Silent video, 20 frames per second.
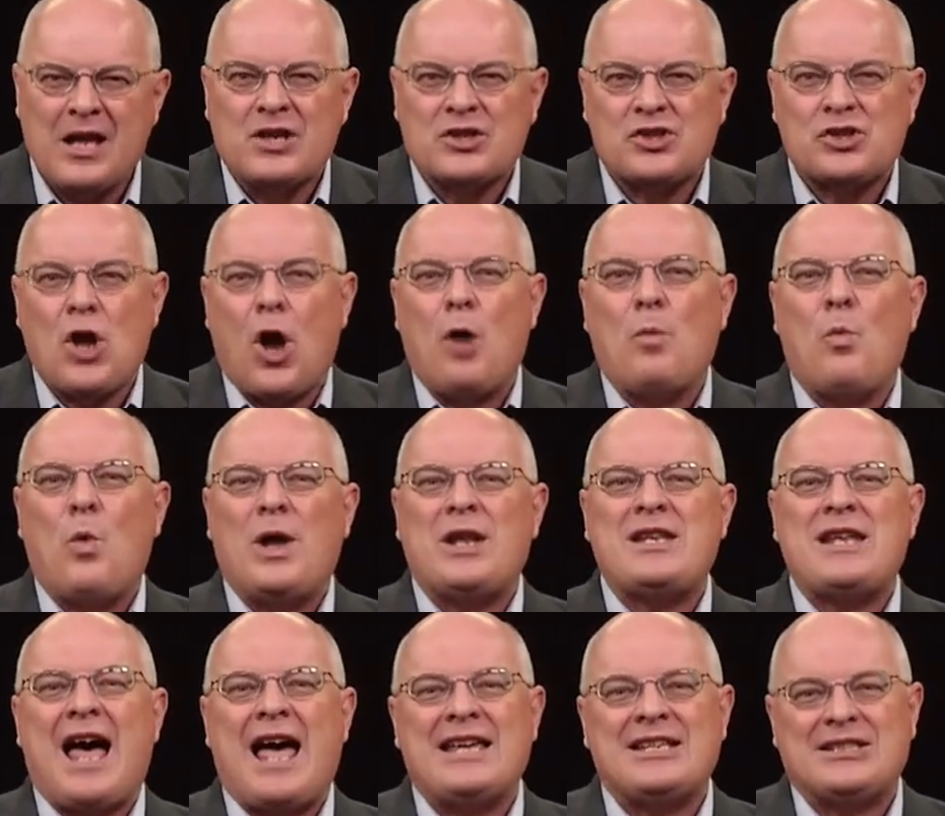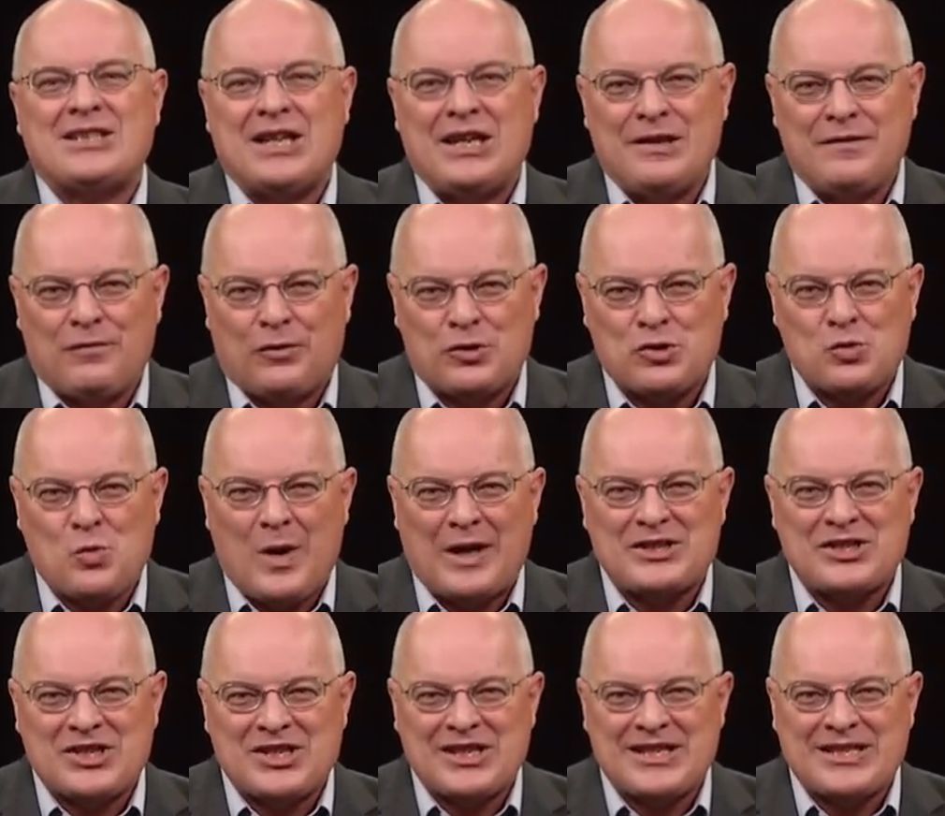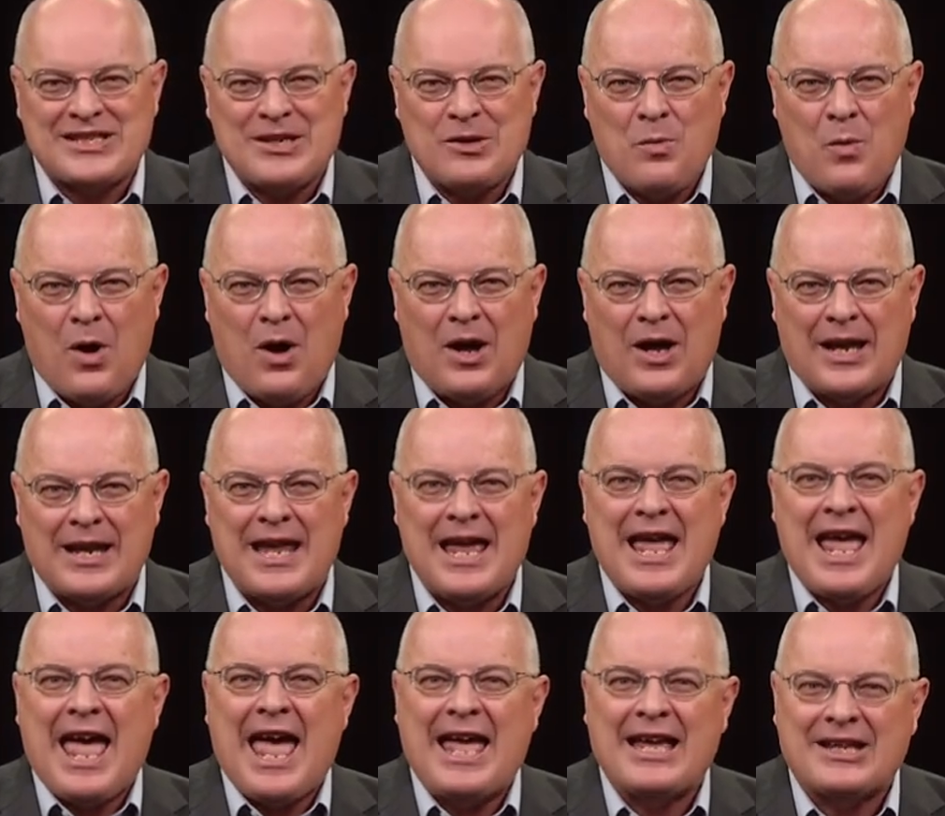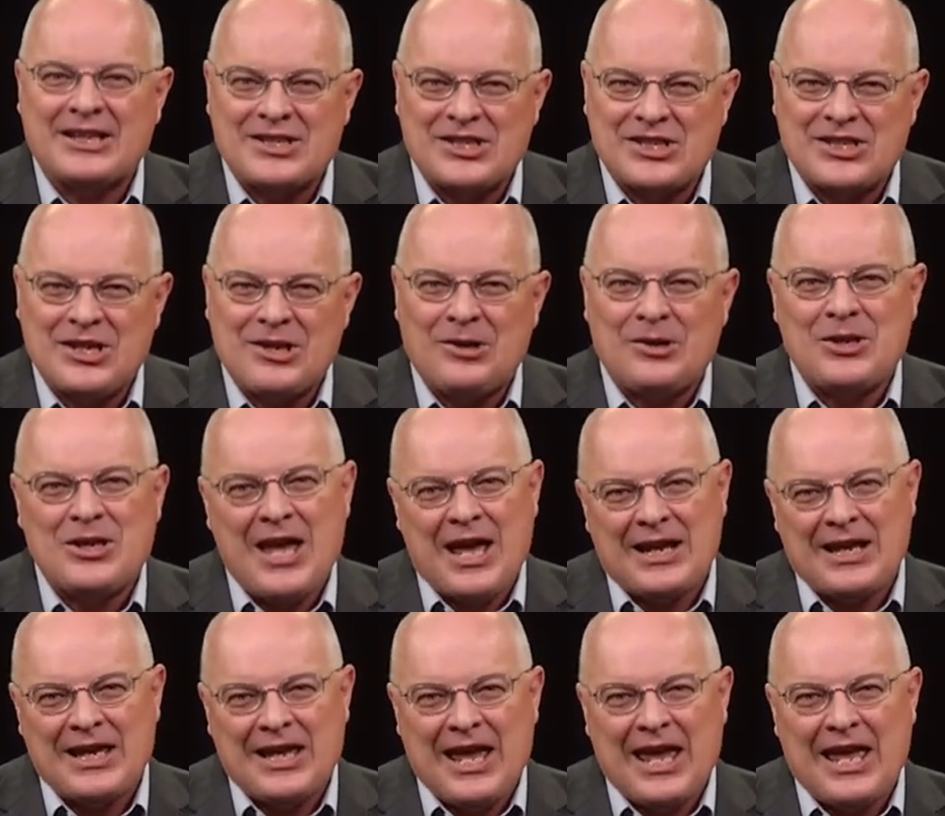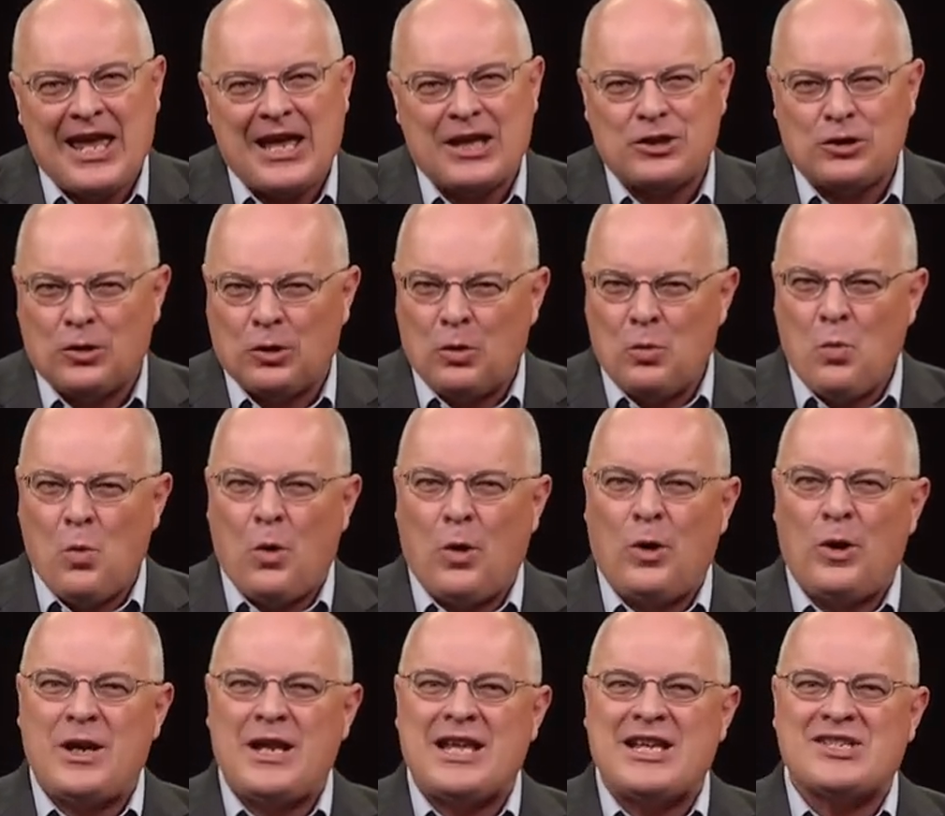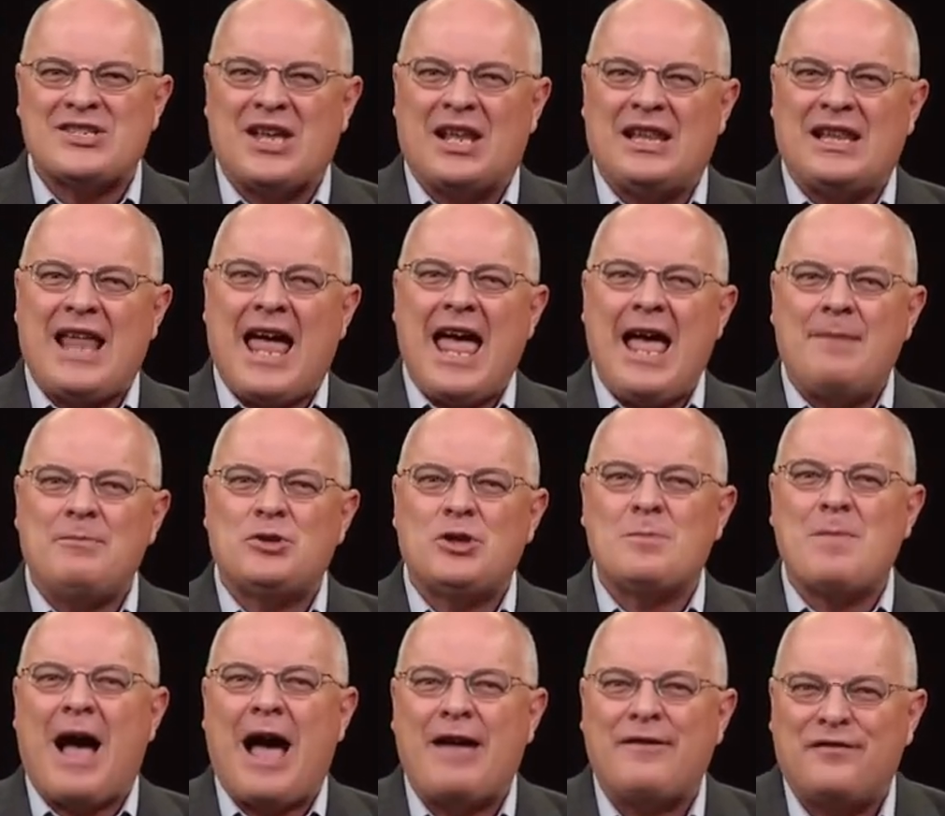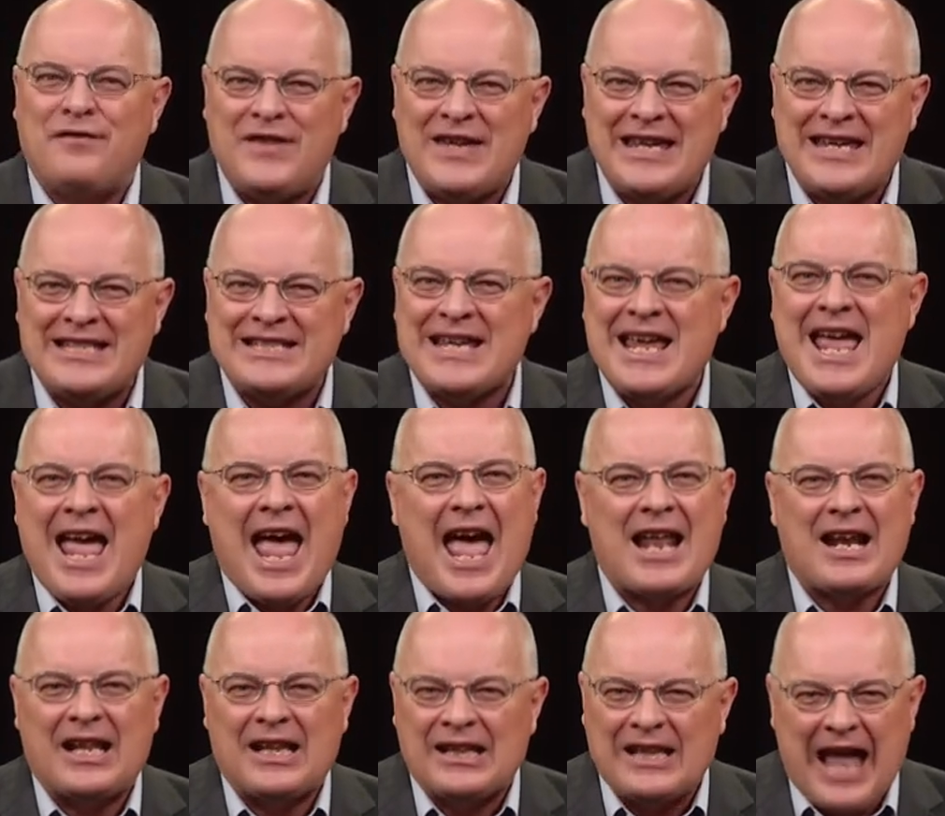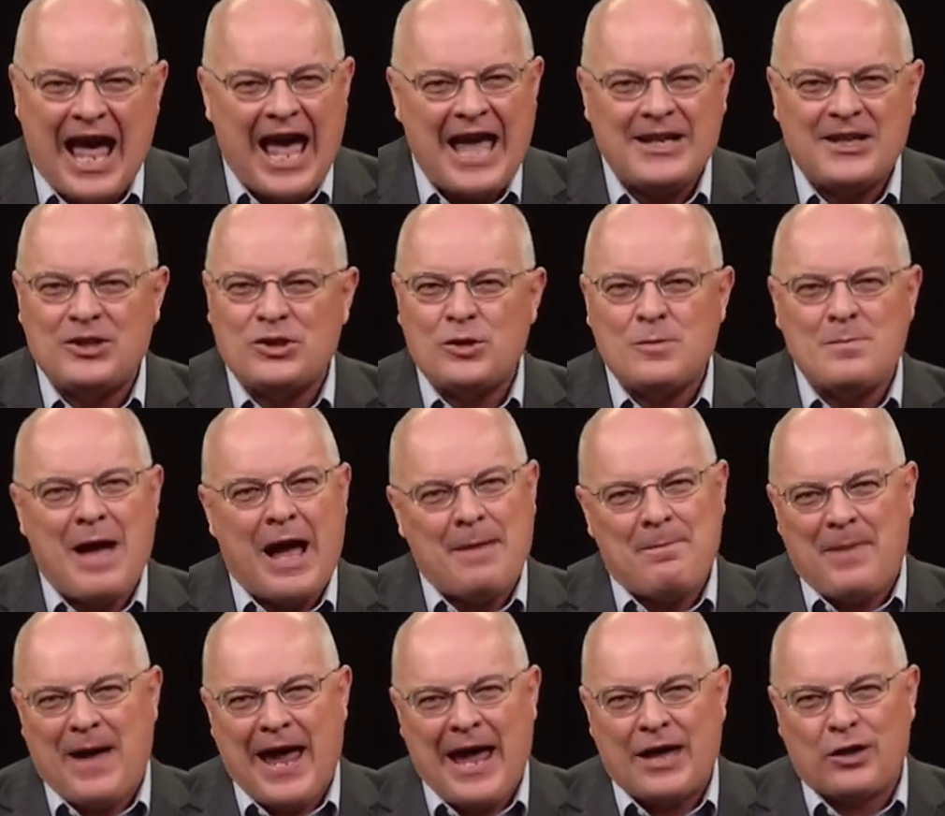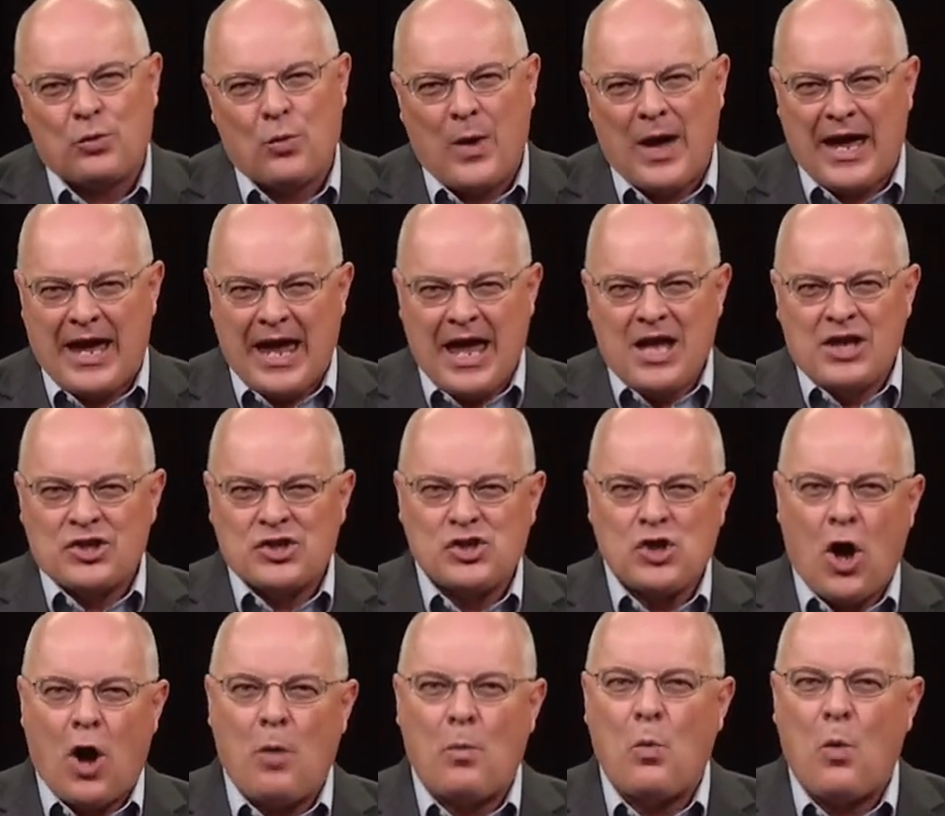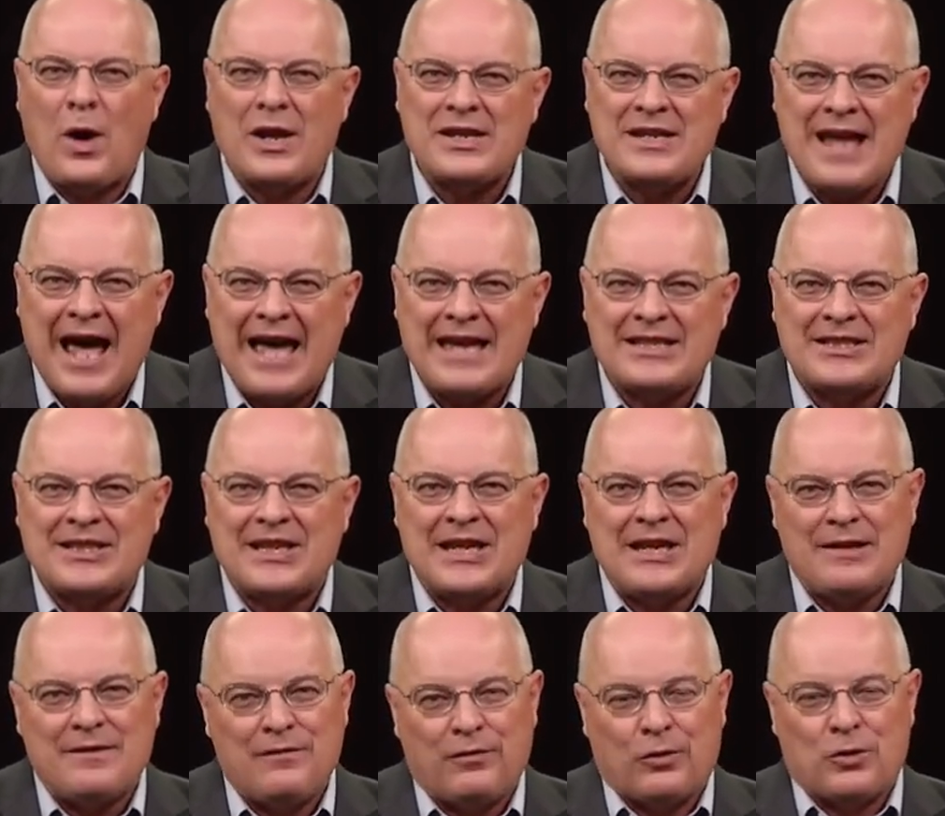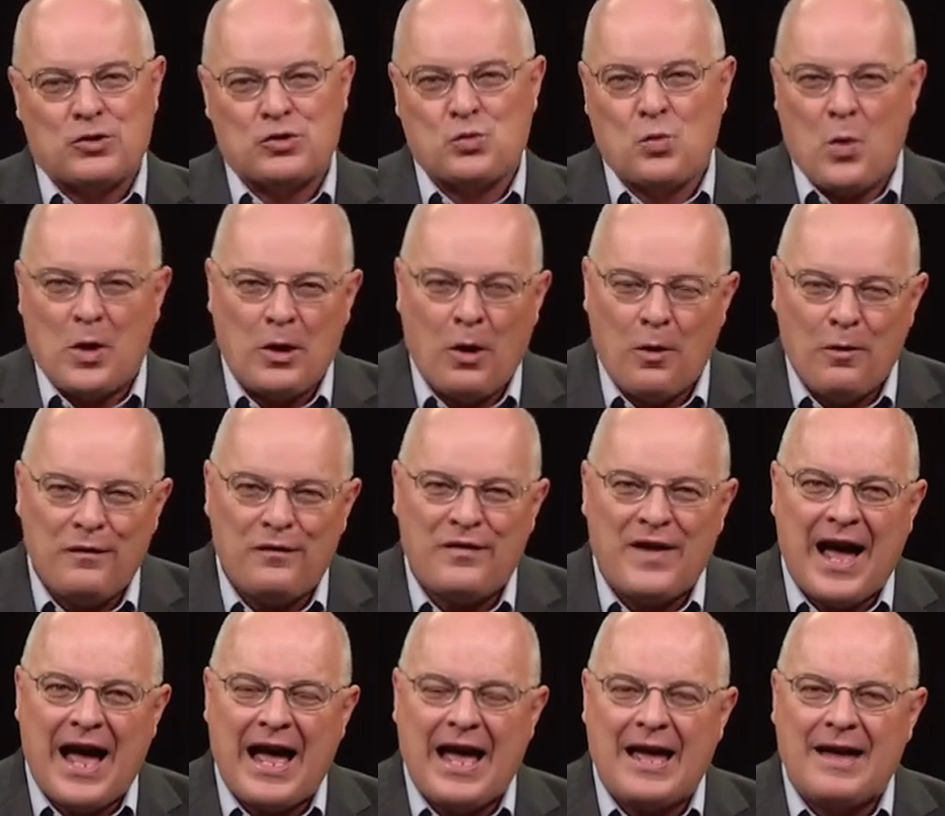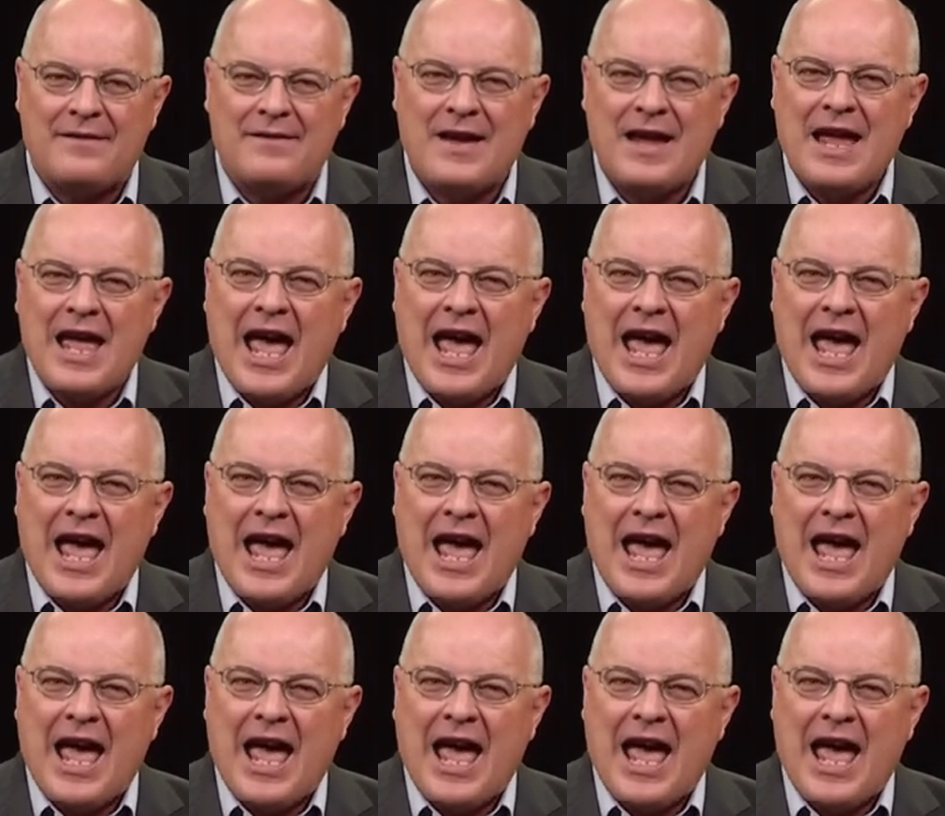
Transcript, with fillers: Psalm 119, verse 161, and consider yet again, Your word is a lamp to my feet and a light unto my pathway. Psalm 119, verse 105.